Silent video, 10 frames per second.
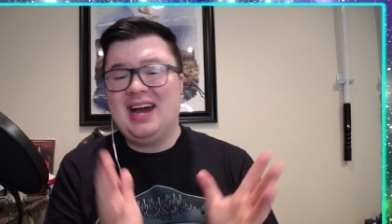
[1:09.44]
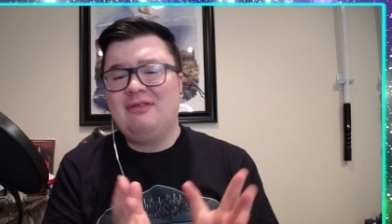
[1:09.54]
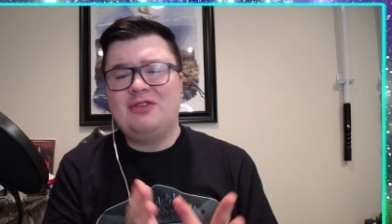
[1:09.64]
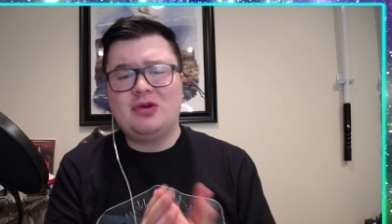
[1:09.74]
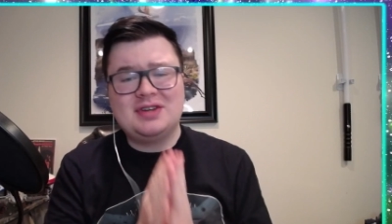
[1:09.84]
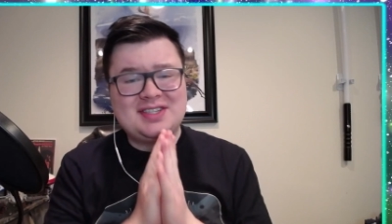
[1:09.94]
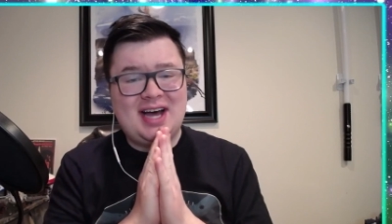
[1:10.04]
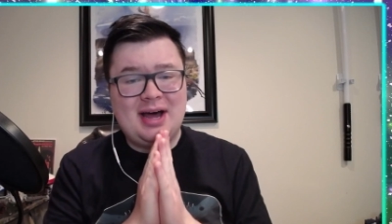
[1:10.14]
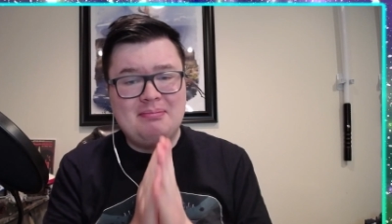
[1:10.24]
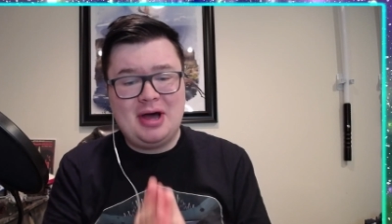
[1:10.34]
of focus
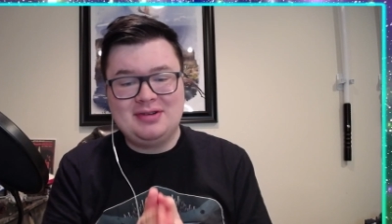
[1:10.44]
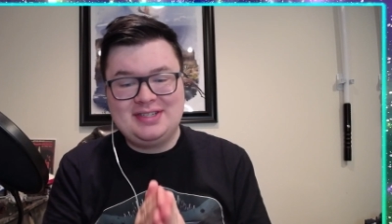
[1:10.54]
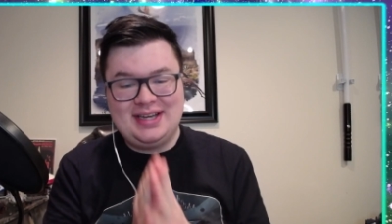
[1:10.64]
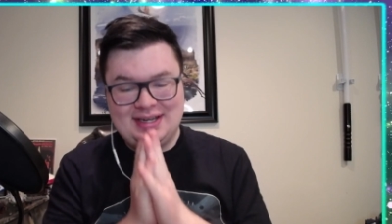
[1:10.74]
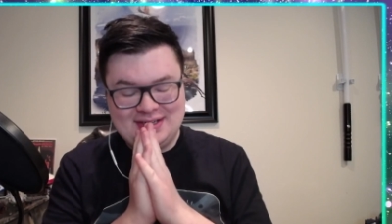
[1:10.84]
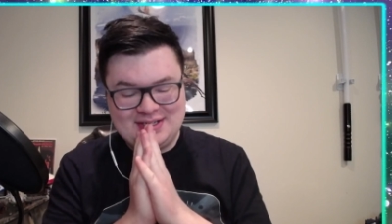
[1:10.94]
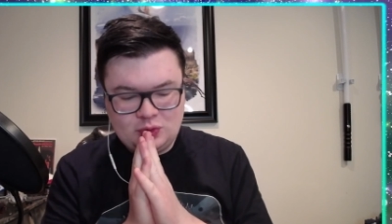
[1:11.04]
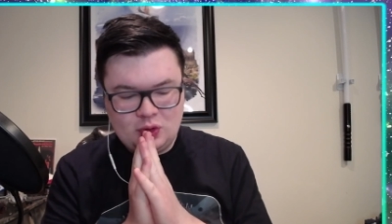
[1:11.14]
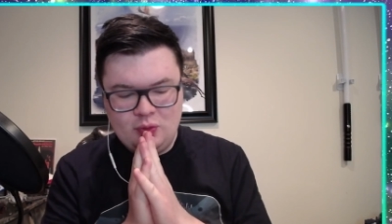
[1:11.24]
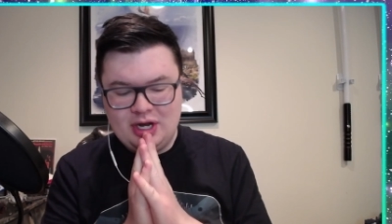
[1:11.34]
on Mount Tantus.
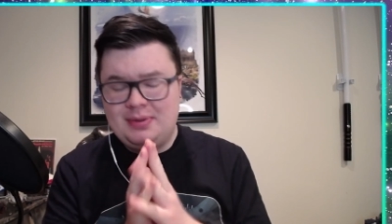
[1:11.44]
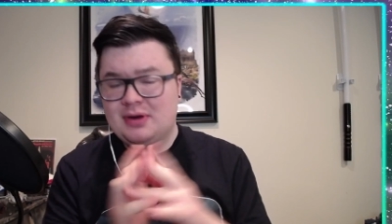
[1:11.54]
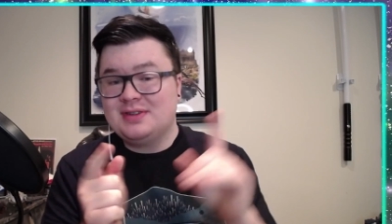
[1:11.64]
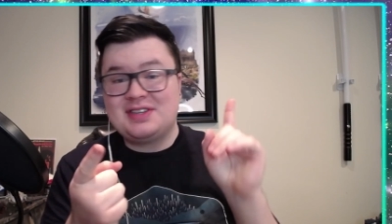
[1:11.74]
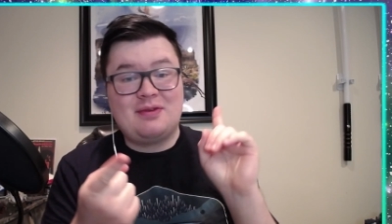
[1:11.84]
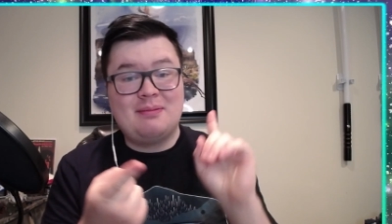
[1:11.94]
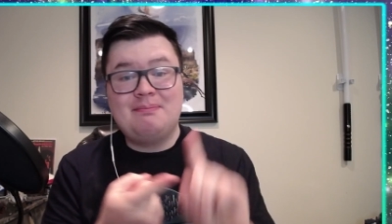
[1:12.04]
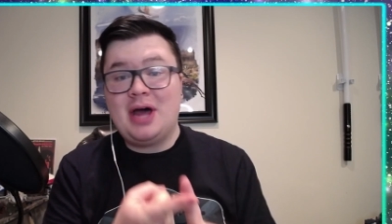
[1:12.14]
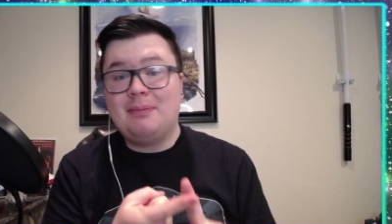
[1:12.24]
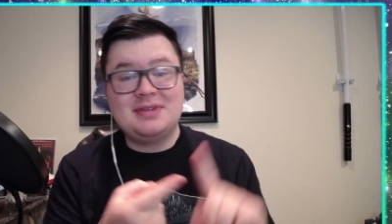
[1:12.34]
We had appearances from
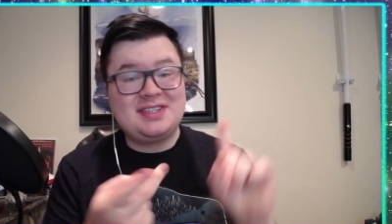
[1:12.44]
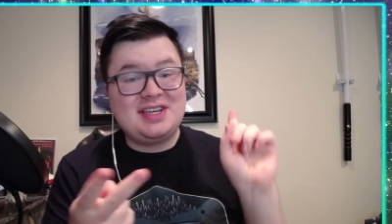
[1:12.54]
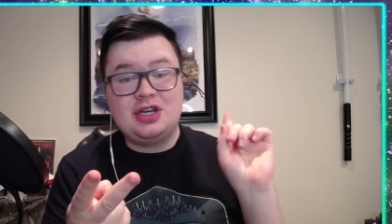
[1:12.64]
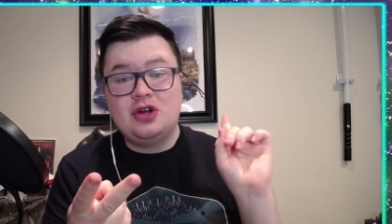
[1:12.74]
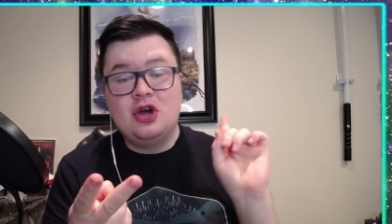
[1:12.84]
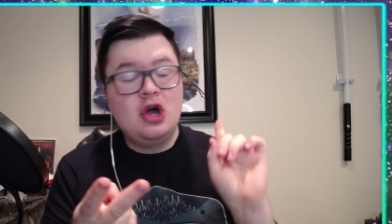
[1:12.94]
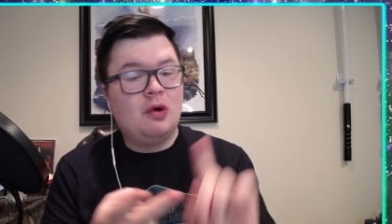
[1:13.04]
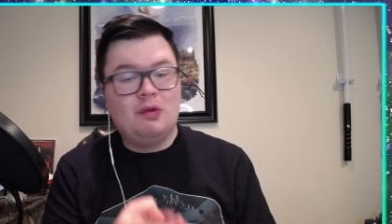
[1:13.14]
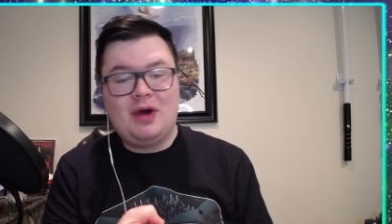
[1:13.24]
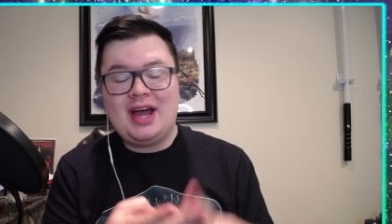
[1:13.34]
Palpatine,
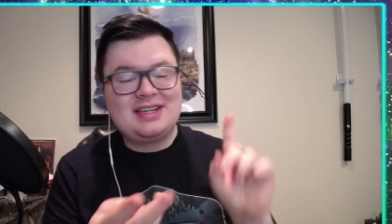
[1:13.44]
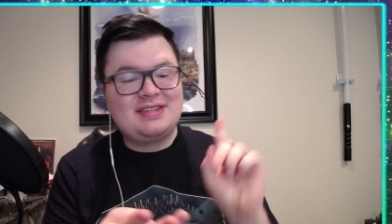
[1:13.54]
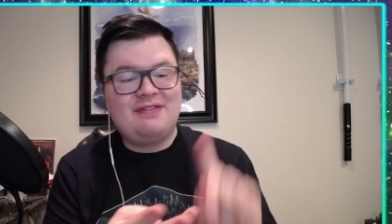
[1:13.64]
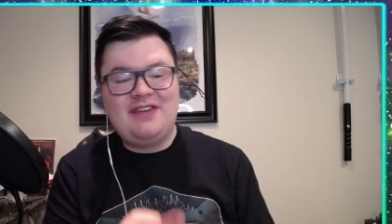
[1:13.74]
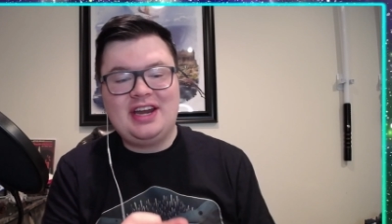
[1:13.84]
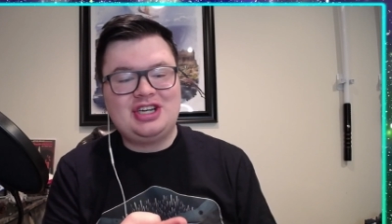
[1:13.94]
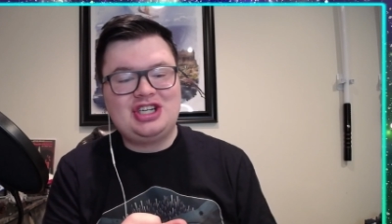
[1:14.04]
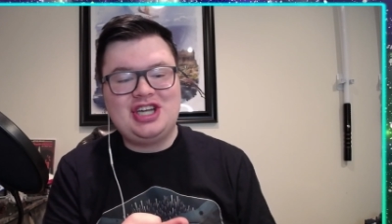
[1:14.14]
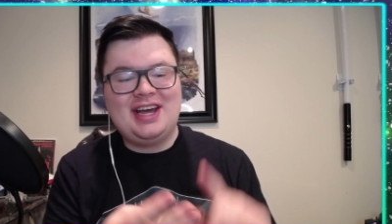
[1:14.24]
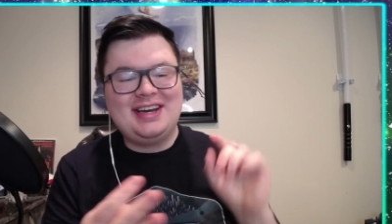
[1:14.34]
Rex, Fennec
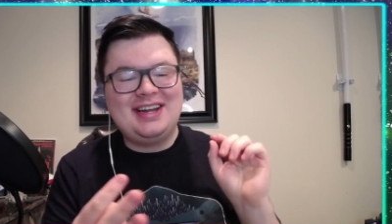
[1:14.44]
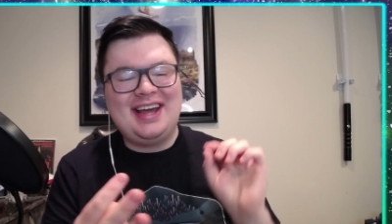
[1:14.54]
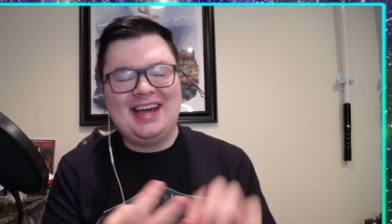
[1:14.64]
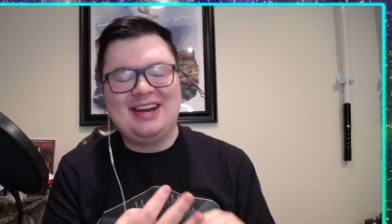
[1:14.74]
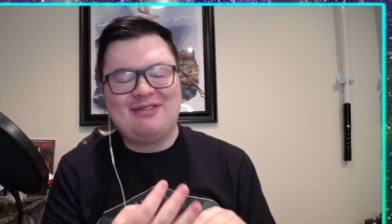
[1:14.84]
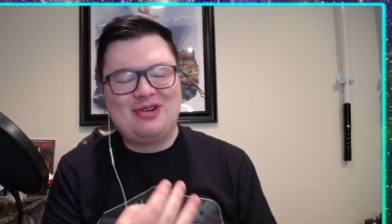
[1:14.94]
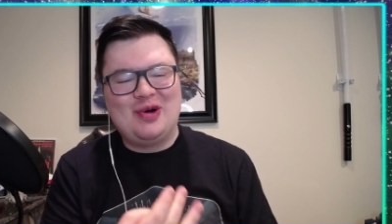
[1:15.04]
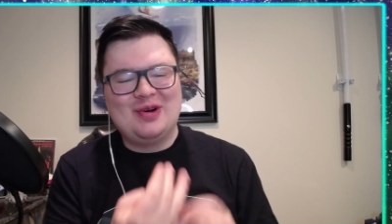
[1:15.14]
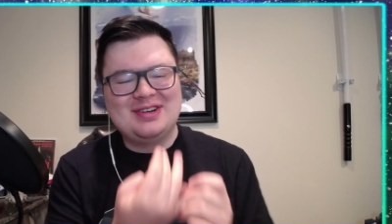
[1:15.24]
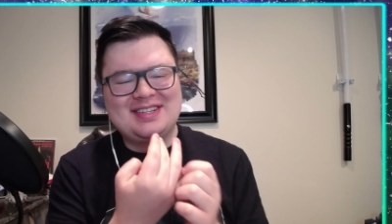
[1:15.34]
Shand, and of
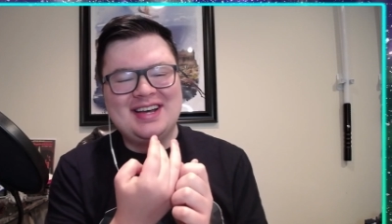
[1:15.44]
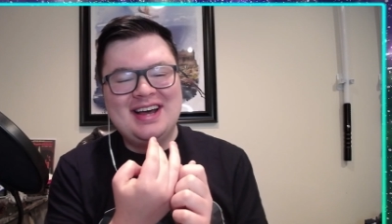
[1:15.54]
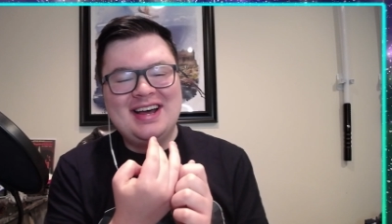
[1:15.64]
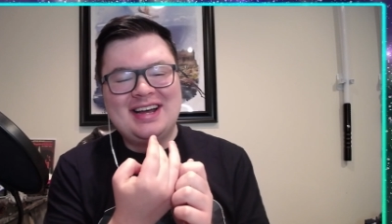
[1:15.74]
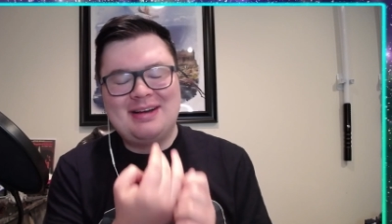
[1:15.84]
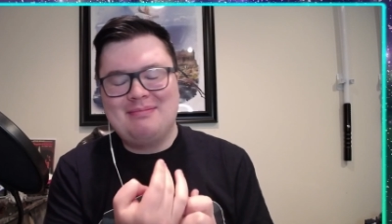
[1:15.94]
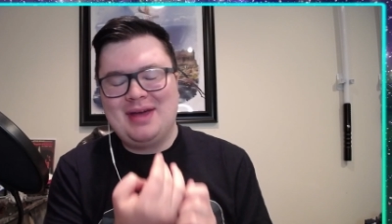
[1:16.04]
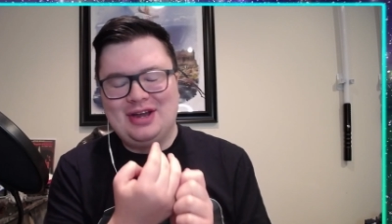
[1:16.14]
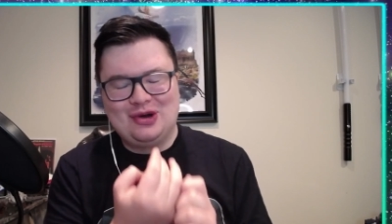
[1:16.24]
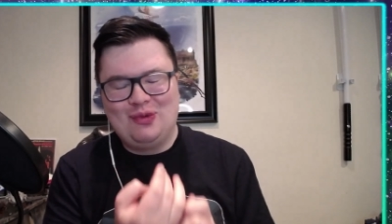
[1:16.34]
course,
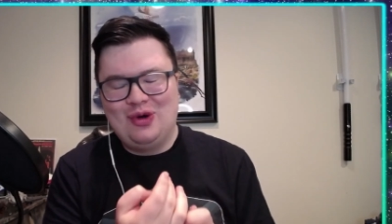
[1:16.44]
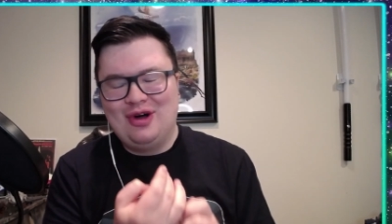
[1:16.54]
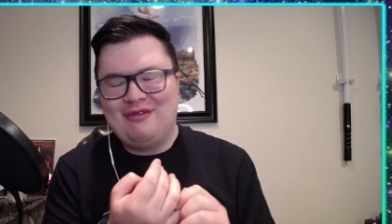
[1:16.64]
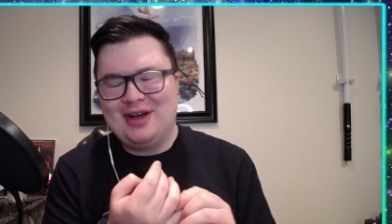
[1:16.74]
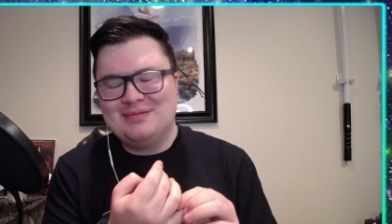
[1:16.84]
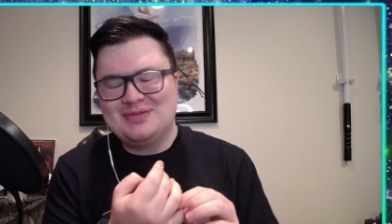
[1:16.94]
Commander Wolffe. I'm